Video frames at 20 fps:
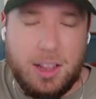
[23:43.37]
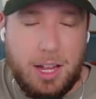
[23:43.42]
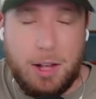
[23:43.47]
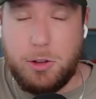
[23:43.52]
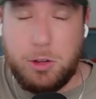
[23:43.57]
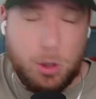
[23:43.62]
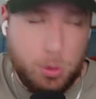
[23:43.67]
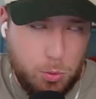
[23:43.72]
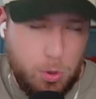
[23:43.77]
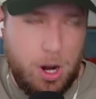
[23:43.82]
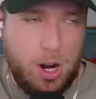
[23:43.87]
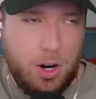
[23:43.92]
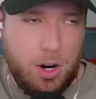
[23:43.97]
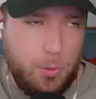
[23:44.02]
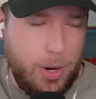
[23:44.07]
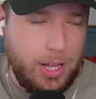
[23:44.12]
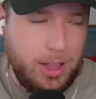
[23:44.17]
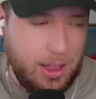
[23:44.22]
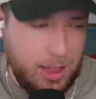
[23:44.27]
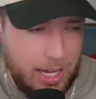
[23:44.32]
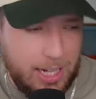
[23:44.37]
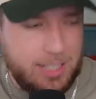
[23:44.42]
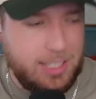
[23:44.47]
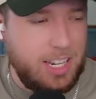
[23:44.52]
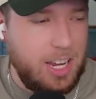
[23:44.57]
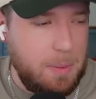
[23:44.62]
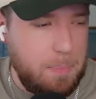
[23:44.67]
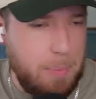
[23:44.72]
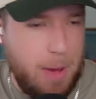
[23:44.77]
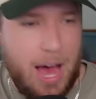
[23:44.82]
the wrong way. Let's
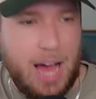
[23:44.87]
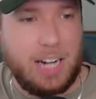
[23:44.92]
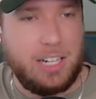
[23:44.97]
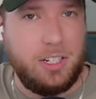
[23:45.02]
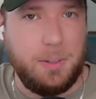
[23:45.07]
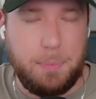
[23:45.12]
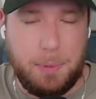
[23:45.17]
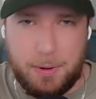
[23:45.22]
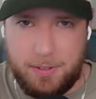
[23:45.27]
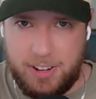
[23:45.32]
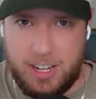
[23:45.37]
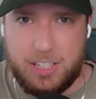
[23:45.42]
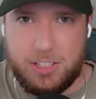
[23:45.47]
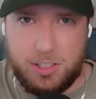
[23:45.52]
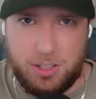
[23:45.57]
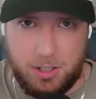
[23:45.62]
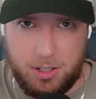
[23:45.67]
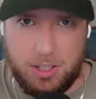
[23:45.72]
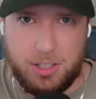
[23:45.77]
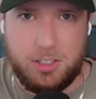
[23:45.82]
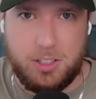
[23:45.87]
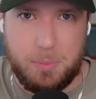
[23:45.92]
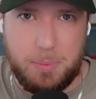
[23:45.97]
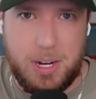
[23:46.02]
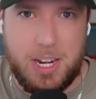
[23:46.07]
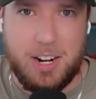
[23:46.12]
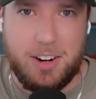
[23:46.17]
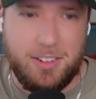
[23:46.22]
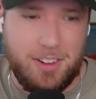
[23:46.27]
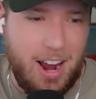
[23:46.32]
get back to professionalism
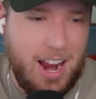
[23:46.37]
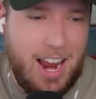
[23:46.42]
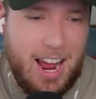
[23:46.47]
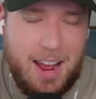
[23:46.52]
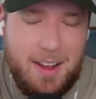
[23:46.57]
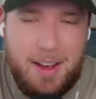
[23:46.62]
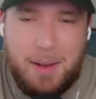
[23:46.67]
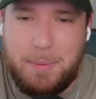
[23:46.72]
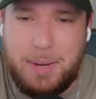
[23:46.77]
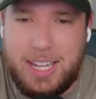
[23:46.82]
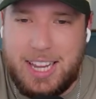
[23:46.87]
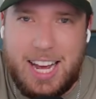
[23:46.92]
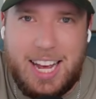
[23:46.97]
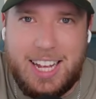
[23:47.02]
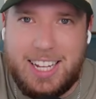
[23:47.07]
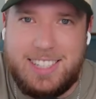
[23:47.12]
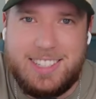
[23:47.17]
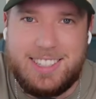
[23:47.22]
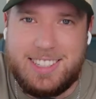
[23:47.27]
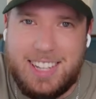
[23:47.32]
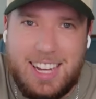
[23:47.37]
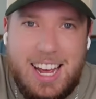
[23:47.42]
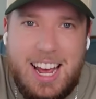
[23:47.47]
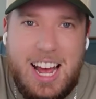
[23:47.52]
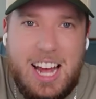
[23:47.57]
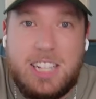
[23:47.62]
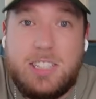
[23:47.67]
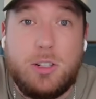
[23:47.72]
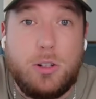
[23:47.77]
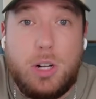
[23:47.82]
here, right? I mean, it's
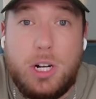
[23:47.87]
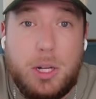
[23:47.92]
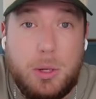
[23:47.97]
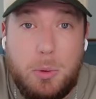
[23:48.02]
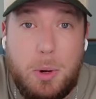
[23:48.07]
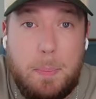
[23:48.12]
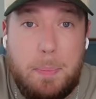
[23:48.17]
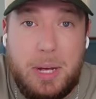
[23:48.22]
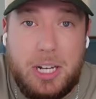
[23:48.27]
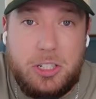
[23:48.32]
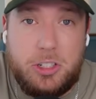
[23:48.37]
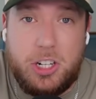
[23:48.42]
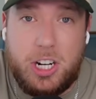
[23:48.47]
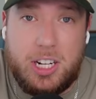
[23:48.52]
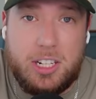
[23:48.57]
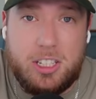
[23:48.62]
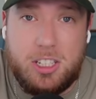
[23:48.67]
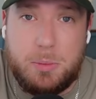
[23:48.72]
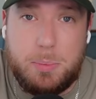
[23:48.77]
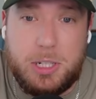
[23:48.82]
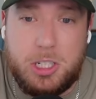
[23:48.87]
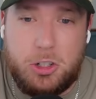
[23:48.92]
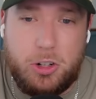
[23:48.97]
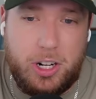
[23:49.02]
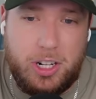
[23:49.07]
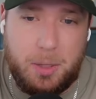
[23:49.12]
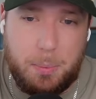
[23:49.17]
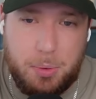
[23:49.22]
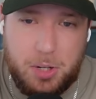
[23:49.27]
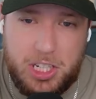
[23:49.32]
literally what Ben Johnson has been
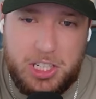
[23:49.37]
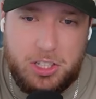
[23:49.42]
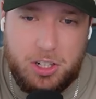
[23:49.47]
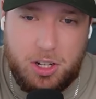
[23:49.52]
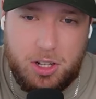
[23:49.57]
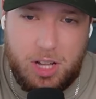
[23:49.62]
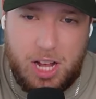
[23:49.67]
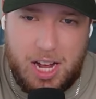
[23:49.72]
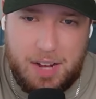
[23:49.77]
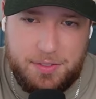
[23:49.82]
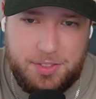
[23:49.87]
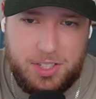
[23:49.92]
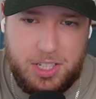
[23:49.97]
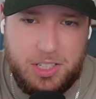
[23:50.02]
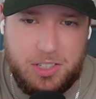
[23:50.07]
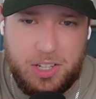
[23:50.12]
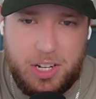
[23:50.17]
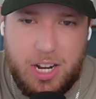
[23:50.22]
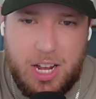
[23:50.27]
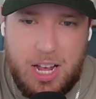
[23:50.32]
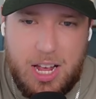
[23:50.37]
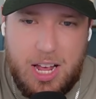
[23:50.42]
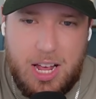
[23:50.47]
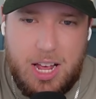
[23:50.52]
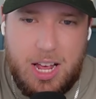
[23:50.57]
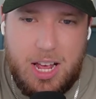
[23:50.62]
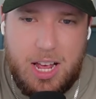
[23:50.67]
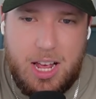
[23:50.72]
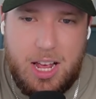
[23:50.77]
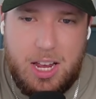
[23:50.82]
trying to preach all offseason.
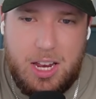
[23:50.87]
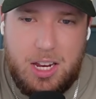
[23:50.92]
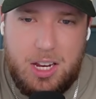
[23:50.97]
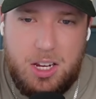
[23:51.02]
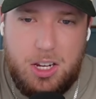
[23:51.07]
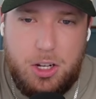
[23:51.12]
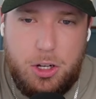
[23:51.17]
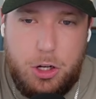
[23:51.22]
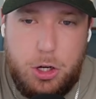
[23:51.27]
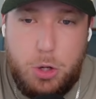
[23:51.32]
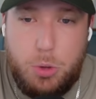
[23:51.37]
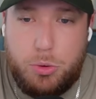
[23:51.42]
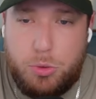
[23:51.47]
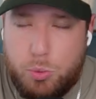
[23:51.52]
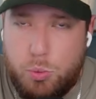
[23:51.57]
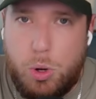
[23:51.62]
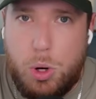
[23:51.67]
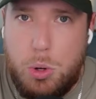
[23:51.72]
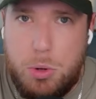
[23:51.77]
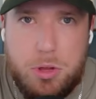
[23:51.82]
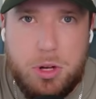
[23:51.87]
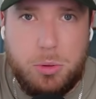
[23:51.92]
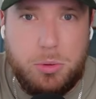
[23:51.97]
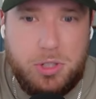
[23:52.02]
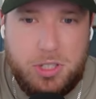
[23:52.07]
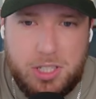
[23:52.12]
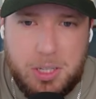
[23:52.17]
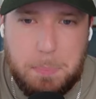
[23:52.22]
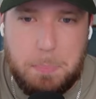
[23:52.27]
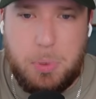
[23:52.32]
You throw
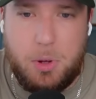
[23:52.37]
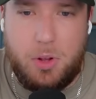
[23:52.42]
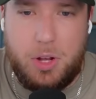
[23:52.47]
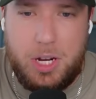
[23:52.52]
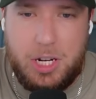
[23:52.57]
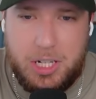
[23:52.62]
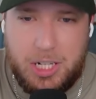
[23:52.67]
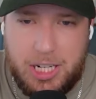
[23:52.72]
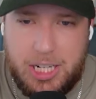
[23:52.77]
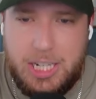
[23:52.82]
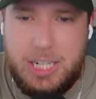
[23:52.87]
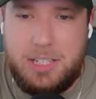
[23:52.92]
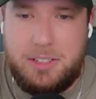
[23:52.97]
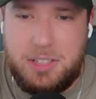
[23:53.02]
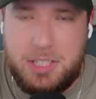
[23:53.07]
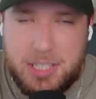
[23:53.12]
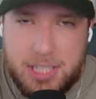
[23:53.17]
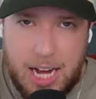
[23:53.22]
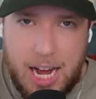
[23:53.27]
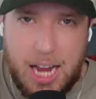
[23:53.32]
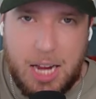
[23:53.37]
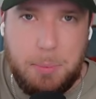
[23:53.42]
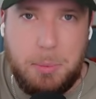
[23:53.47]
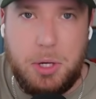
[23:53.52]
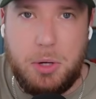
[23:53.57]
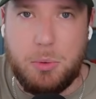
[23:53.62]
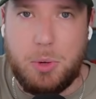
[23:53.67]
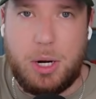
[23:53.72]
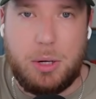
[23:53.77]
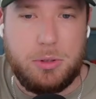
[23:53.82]
those simple and easy
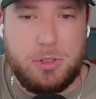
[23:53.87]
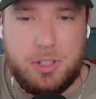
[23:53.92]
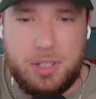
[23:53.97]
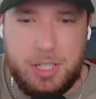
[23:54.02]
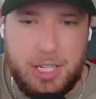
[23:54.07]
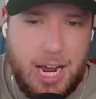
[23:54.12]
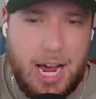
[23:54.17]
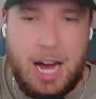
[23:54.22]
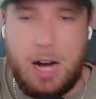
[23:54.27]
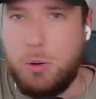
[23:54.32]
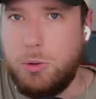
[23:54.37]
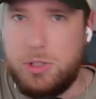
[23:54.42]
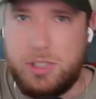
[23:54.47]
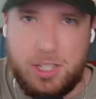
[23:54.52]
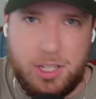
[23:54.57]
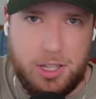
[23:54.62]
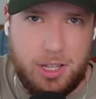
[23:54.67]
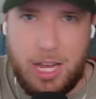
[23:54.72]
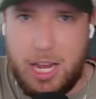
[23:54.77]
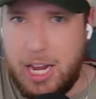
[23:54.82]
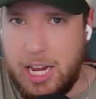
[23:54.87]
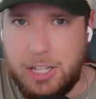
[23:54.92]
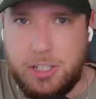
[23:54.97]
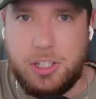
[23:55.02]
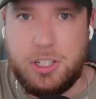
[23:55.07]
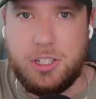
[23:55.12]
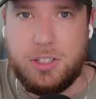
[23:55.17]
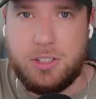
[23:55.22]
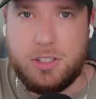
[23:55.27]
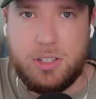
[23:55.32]
timing routes, the outs and the
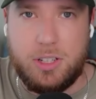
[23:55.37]
hitches,